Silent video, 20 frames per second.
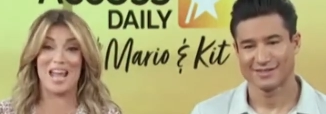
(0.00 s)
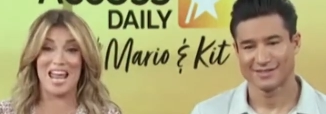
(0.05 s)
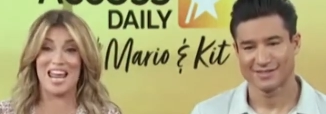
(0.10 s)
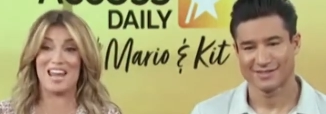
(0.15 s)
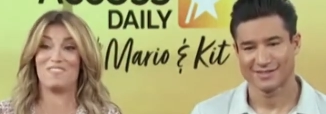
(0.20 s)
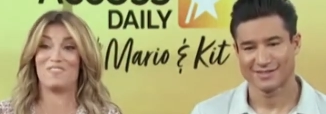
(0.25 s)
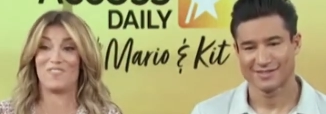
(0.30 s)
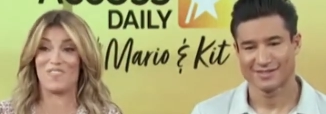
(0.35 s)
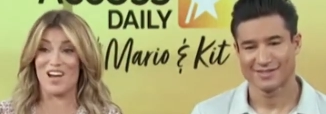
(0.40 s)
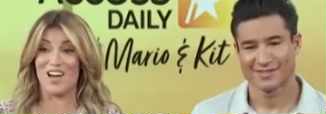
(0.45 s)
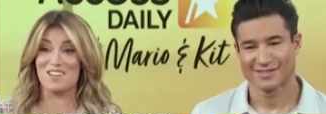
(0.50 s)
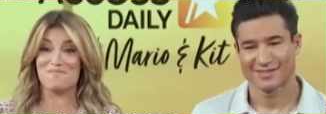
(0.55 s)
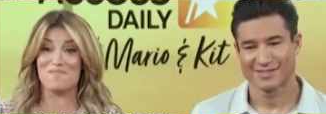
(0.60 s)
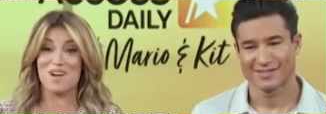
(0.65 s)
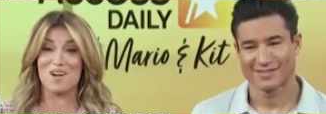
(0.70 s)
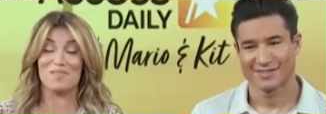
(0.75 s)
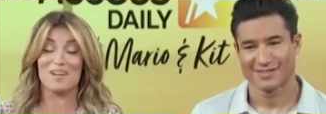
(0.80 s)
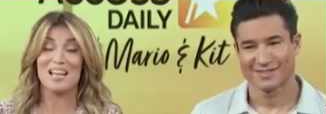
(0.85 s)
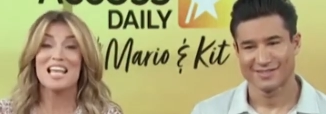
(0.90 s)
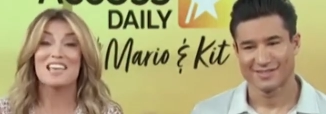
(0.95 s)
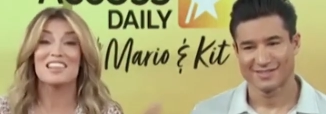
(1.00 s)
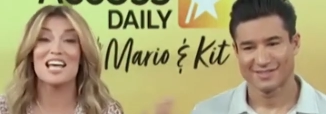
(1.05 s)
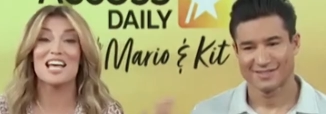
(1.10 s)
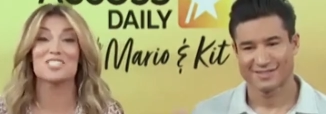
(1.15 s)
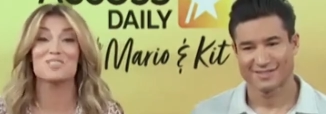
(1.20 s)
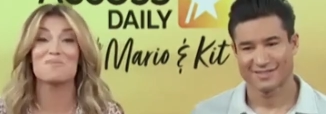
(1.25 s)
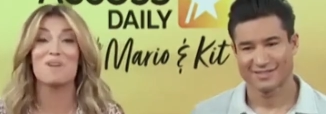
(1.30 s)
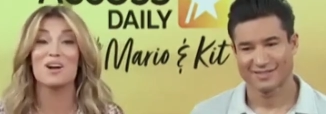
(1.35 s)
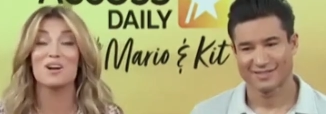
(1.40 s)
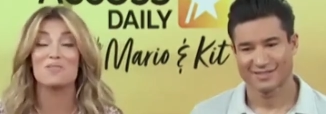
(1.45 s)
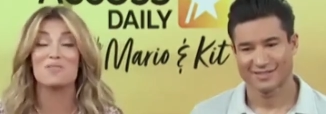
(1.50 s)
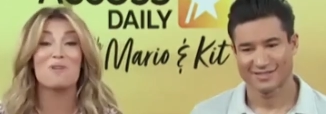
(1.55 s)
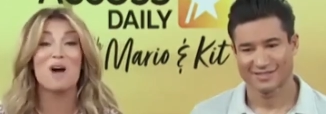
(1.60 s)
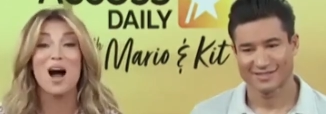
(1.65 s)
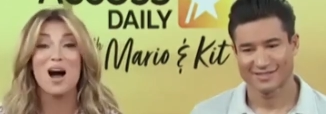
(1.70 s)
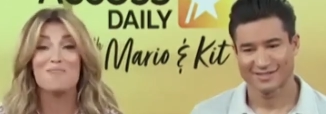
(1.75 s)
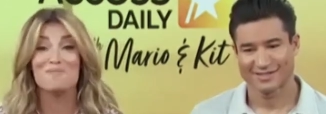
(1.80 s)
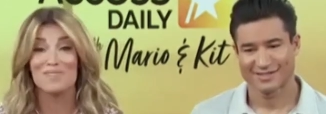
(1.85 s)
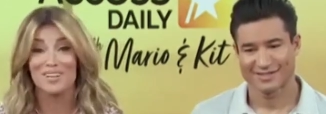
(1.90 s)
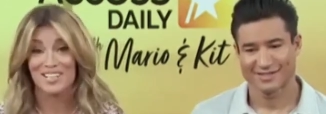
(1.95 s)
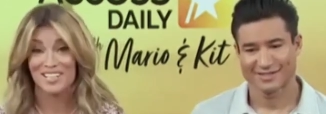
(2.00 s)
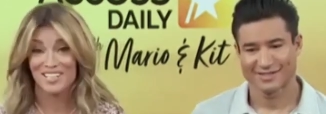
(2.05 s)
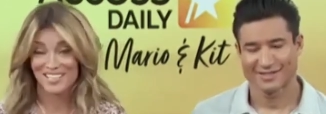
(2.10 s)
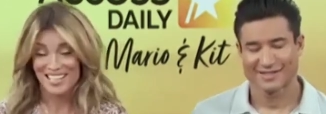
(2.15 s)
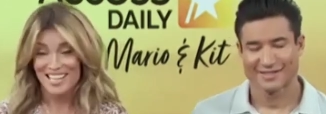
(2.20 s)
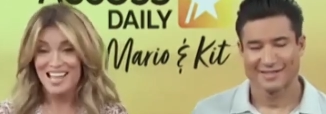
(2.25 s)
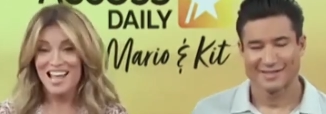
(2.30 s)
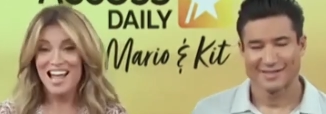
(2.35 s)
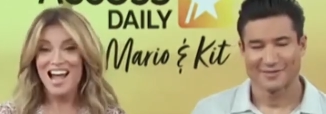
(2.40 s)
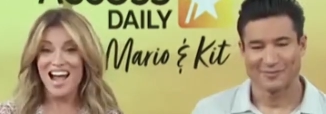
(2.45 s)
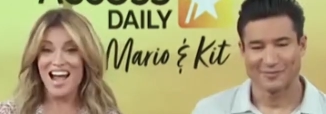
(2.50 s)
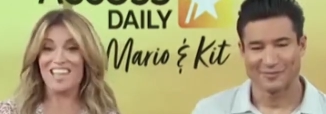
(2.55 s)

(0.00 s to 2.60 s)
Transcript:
Speaker 1: great, fun moment. That's Mark Wahlberg.